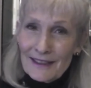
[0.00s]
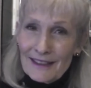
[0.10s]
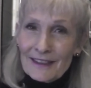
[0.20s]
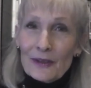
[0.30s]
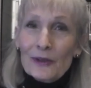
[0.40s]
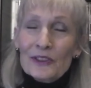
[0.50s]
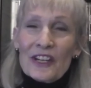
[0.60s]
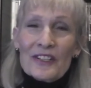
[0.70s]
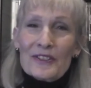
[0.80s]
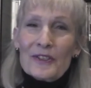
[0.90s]
and hold
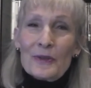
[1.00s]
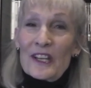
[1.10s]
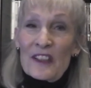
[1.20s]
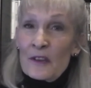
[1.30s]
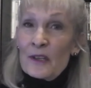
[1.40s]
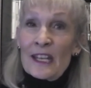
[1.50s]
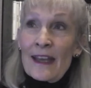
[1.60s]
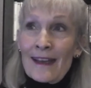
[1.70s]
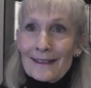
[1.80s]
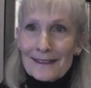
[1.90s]
on to your etheric
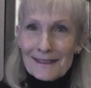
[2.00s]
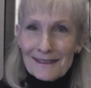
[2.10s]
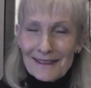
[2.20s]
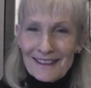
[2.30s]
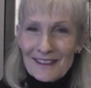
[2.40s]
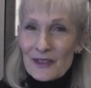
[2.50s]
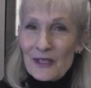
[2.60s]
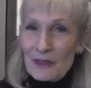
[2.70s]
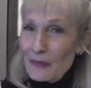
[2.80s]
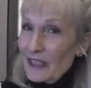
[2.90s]
hats. It's going
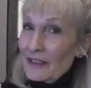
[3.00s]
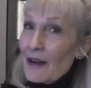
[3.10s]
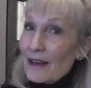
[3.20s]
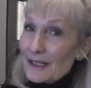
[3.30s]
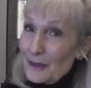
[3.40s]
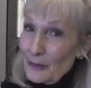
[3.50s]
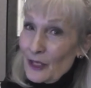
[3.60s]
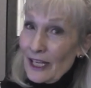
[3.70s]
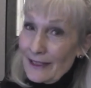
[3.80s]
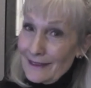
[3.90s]
to be an awesome
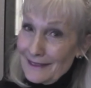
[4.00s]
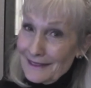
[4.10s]
ride.